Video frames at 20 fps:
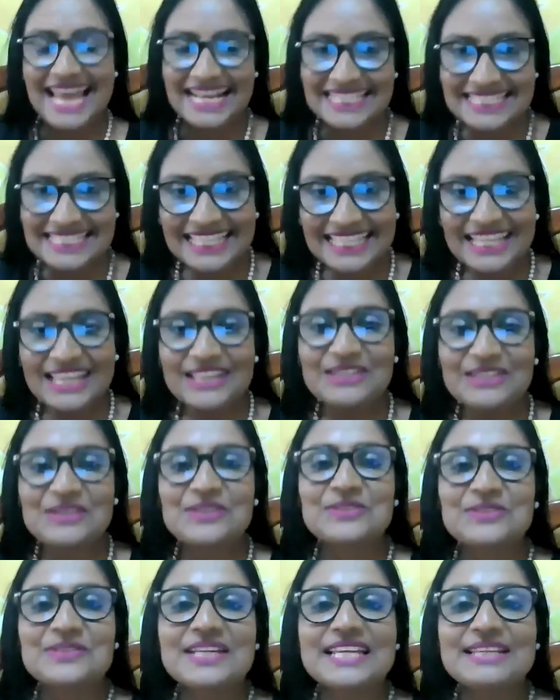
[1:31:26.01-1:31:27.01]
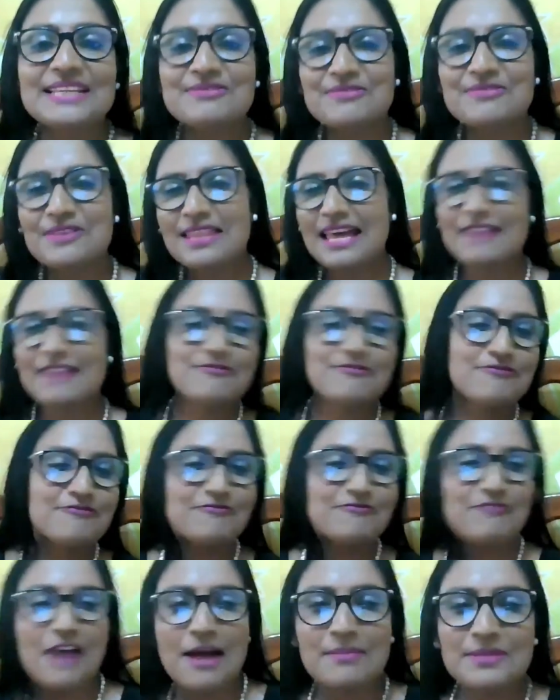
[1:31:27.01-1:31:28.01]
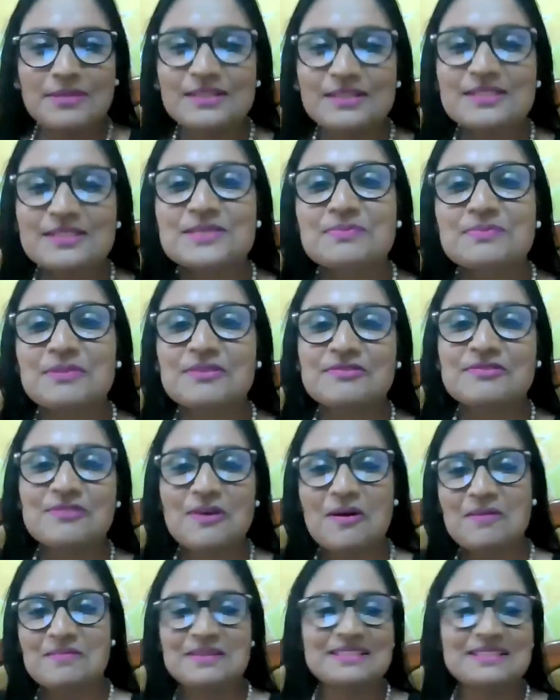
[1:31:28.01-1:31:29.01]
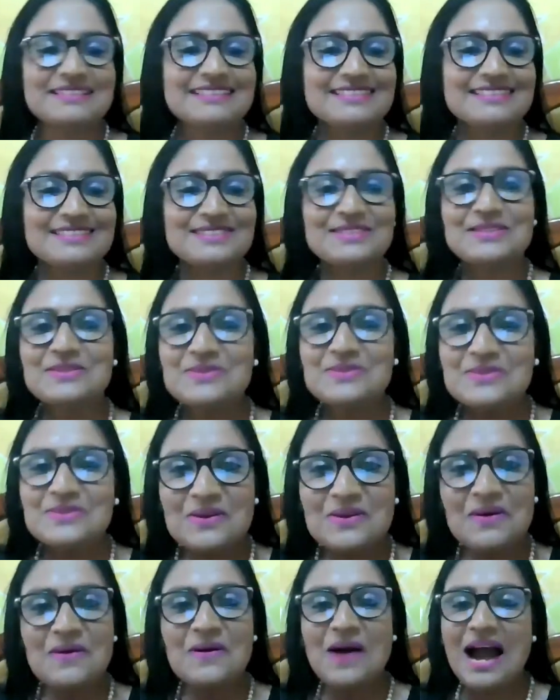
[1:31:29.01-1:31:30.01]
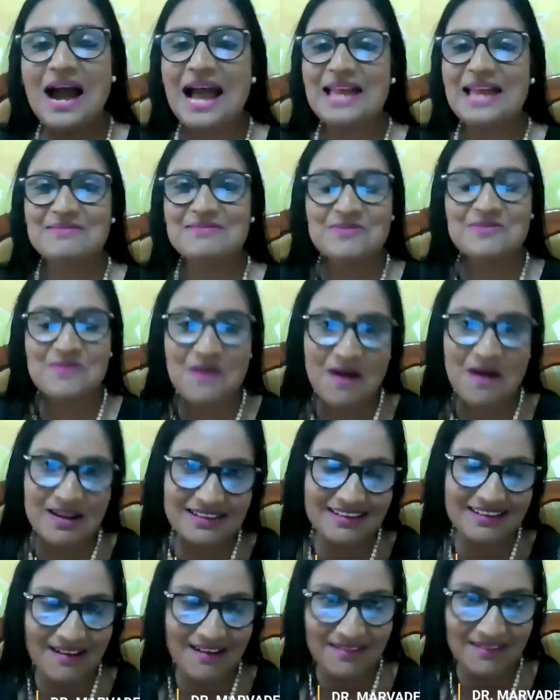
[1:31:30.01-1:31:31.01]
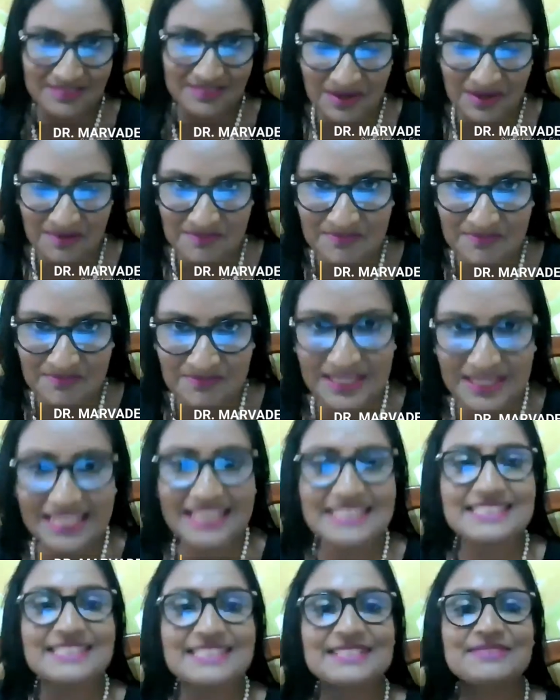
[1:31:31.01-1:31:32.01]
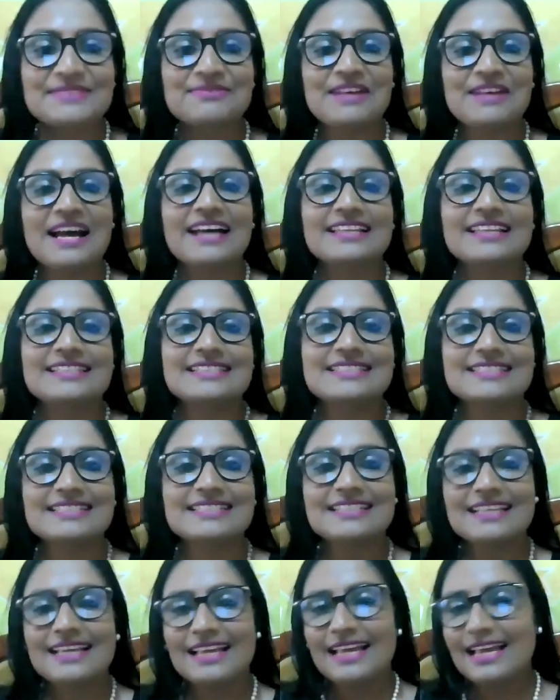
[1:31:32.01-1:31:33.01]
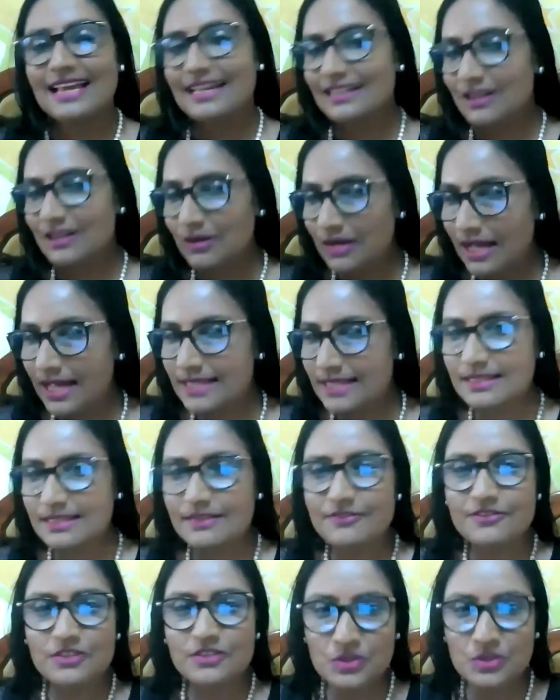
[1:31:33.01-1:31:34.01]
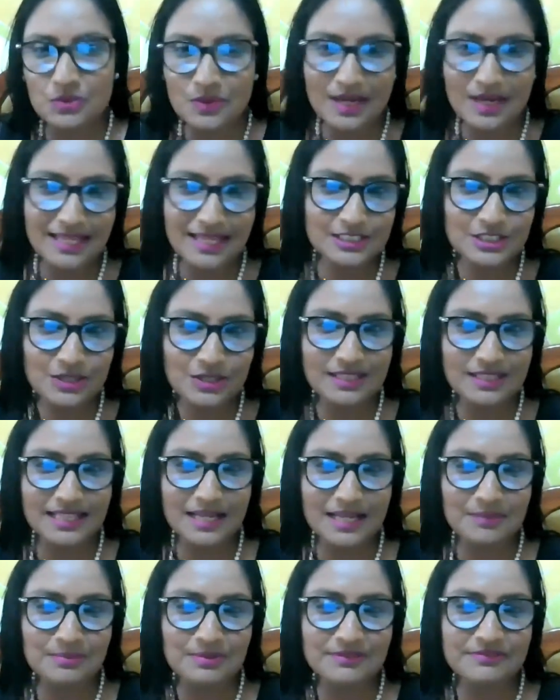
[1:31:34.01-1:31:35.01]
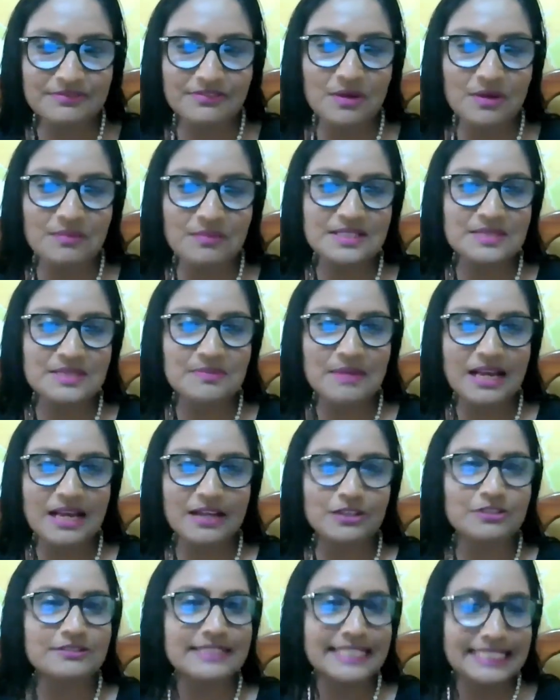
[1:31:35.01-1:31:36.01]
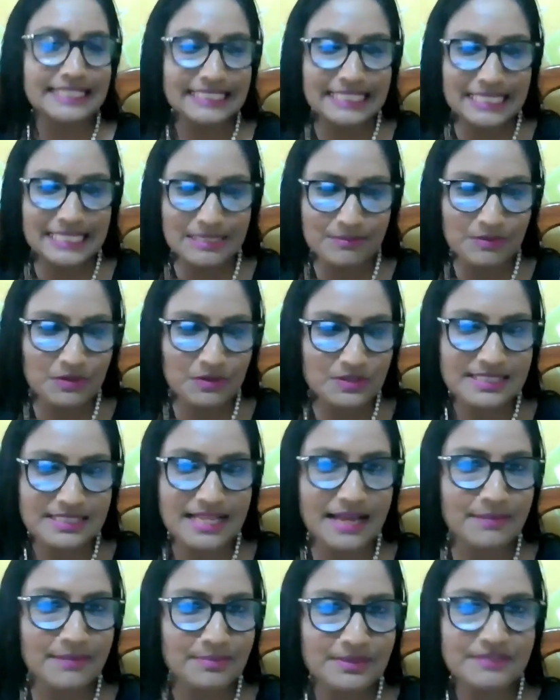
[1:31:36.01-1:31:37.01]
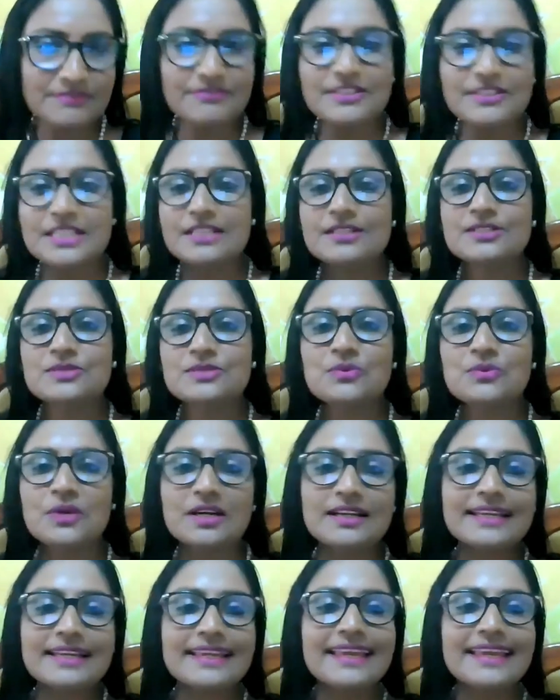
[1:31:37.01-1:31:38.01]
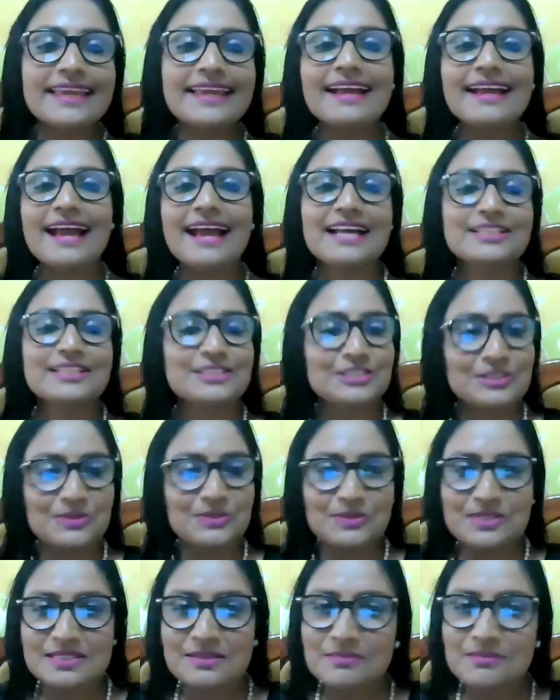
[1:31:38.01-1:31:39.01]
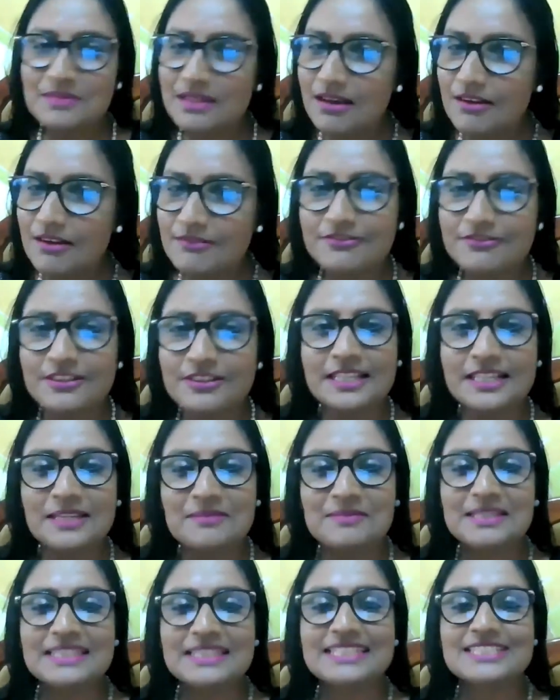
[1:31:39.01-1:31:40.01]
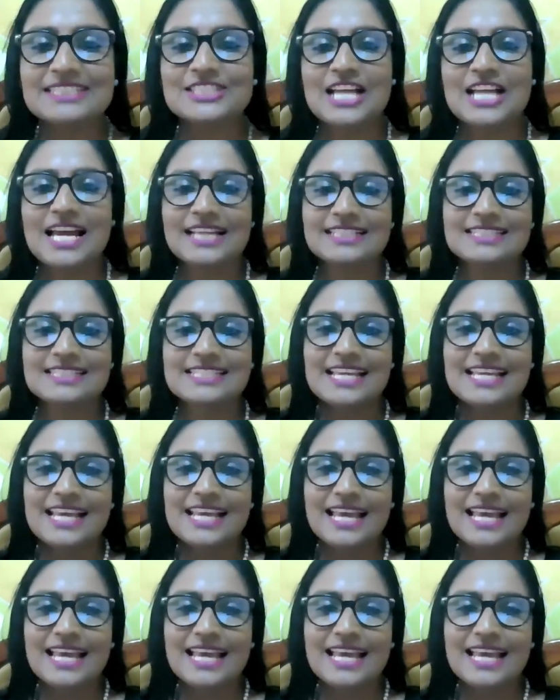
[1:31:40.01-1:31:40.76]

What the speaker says: Thanks again, Oren, for that fabulous performance. You know I am one of your biggest fans. Now, guys, if you enjoyed that performance by Oren, keep those typing fingers working and show some love for him in the chat.